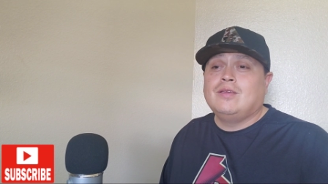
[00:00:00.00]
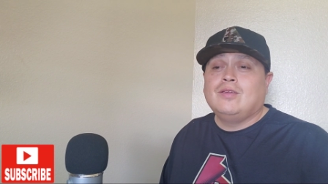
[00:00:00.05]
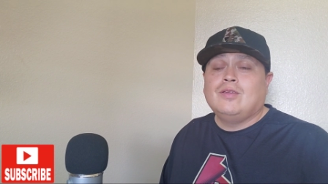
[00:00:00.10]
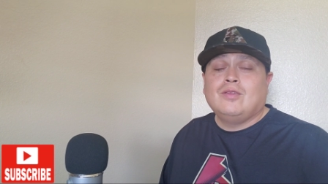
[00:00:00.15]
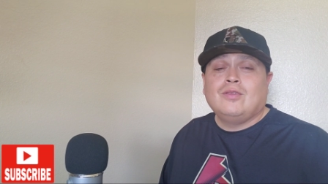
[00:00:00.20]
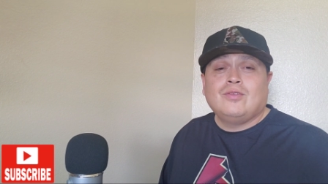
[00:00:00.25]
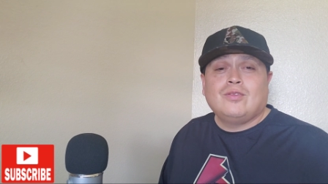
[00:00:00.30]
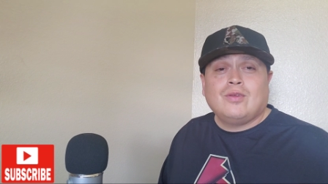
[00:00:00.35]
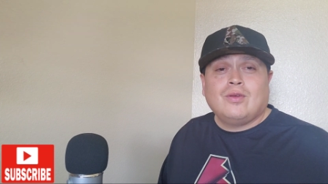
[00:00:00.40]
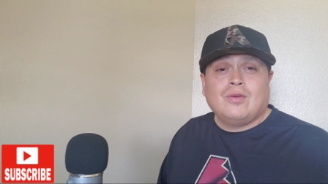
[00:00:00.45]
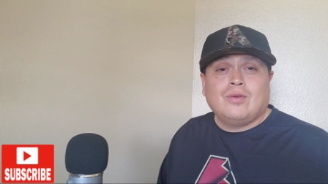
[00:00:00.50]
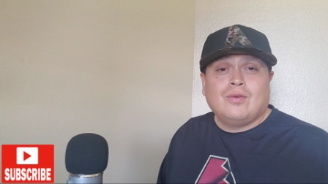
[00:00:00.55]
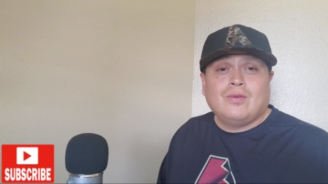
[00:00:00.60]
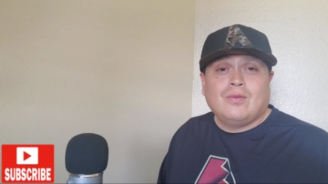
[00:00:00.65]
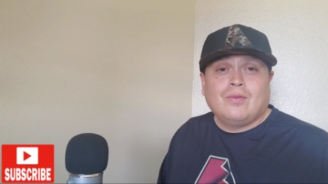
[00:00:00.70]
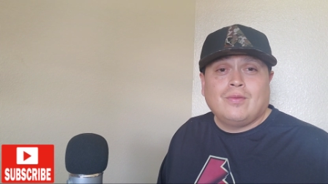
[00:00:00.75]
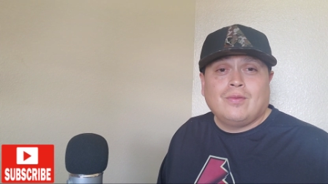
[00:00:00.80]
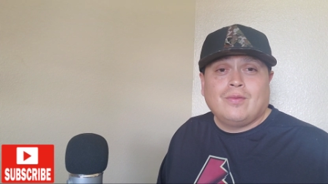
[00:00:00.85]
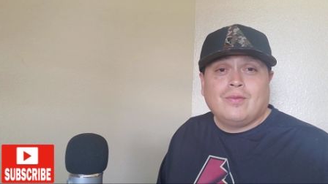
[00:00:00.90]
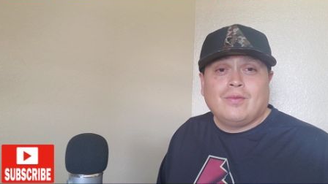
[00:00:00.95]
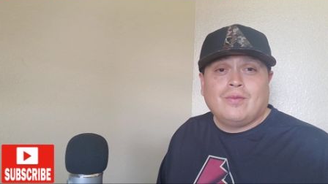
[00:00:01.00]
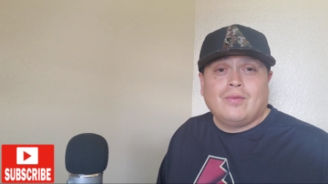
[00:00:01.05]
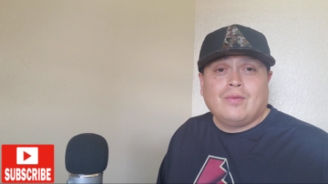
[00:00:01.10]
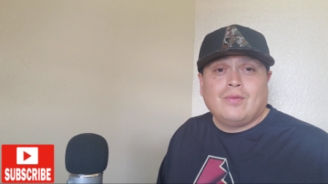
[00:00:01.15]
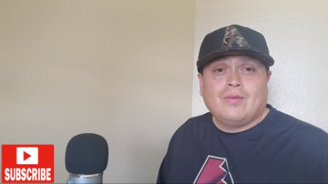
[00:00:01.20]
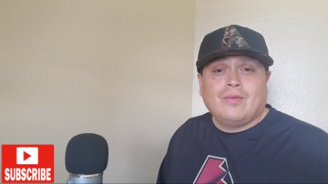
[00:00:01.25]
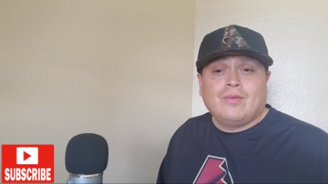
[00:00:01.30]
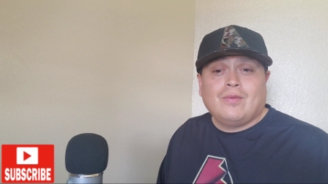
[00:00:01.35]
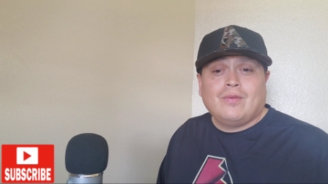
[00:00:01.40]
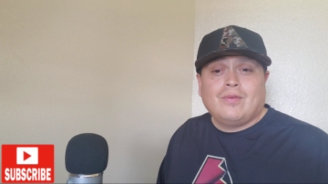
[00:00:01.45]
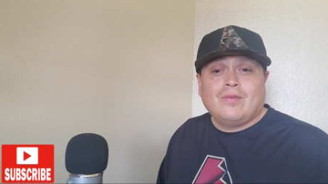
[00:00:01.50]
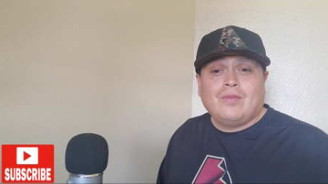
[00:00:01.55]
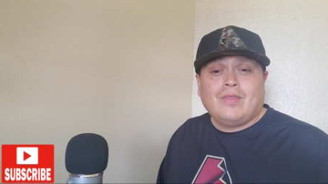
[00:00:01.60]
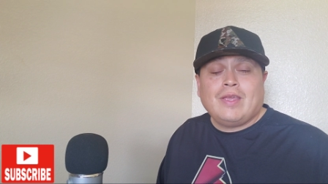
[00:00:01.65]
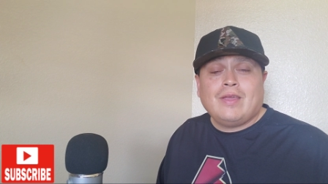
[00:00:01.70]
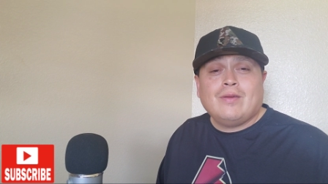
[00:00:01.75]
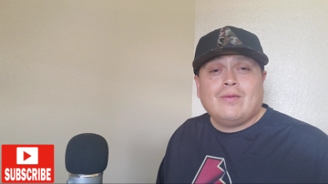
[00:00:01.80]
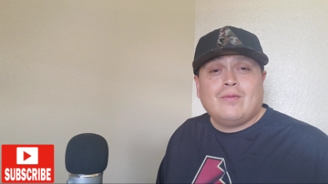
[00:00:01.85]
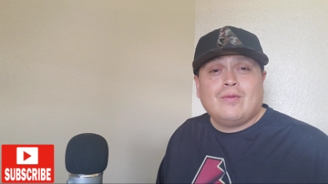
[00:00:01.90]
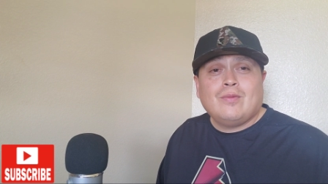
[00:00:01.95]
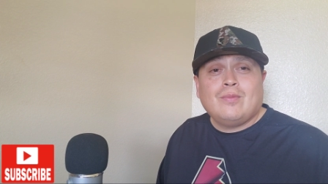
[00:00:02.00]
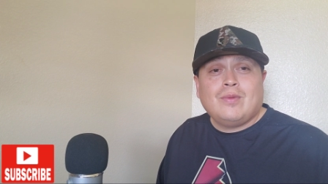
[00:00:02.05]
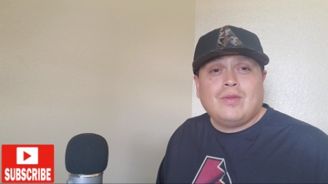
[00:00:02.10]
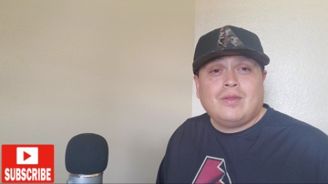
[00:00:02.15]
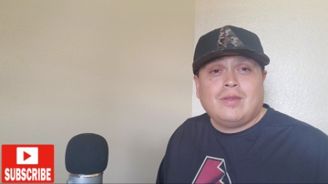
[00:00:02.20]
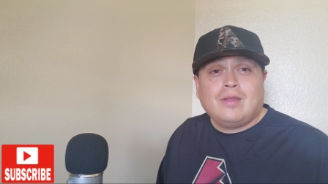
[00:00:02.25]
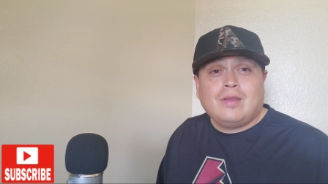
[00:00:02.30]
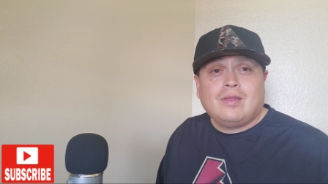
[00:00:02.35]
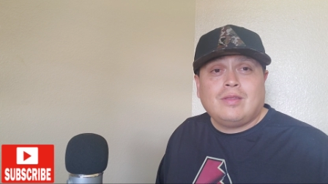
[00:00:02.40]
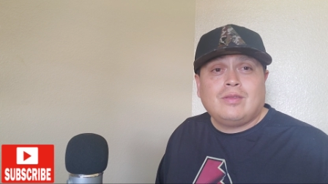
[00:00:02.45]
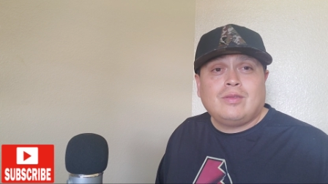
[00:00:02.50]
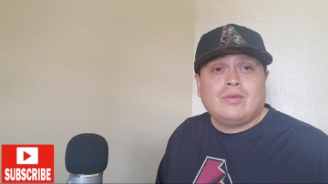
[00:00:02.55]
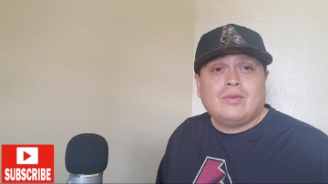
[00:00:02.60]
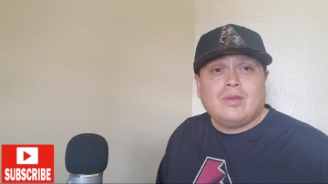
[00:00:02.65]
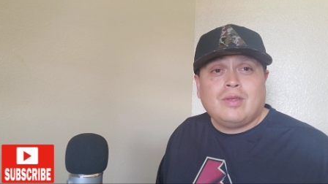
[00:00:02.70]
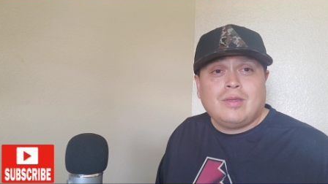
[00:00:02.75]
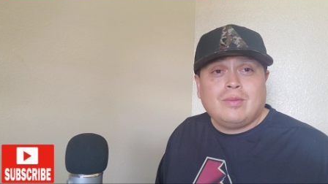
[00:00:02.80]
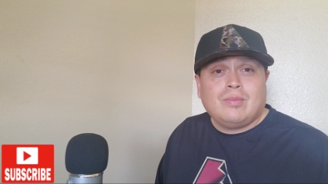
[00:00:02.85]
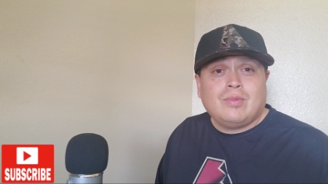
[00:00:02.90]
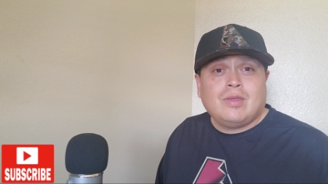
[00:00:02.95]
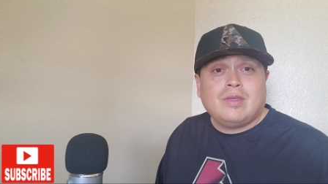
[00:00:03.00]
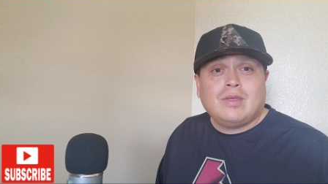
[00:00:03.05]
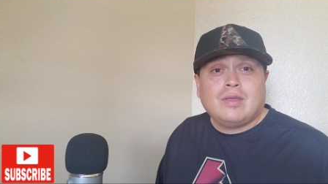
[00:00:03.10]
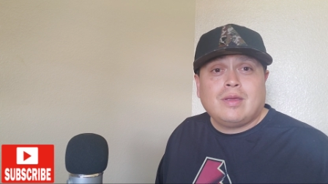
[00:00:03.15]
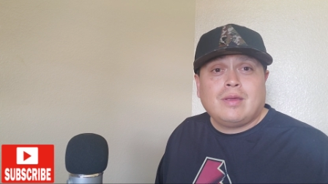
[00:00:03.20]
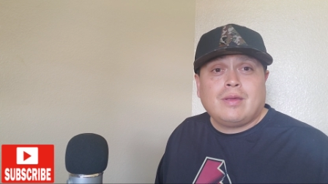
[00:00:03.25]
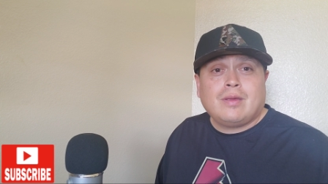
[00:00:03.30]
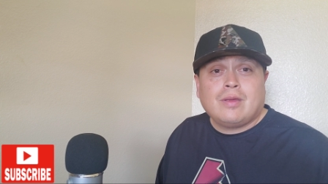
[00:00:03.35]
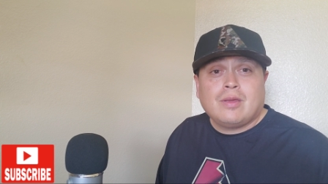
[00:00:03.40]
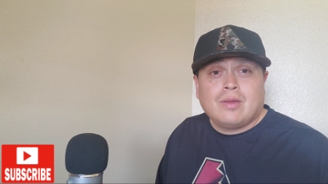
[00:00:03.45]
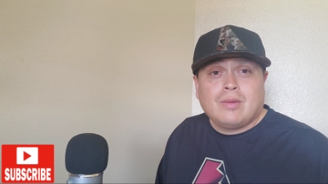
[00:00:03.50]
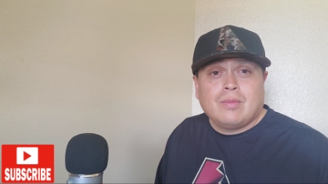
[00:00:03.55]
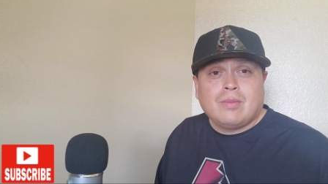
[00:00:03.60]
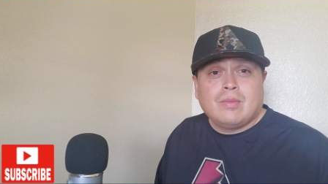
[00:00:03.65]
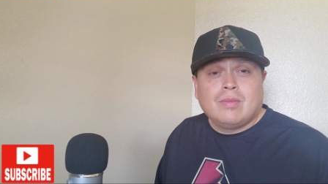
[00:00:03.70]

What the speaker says: So they open at 3 p.m.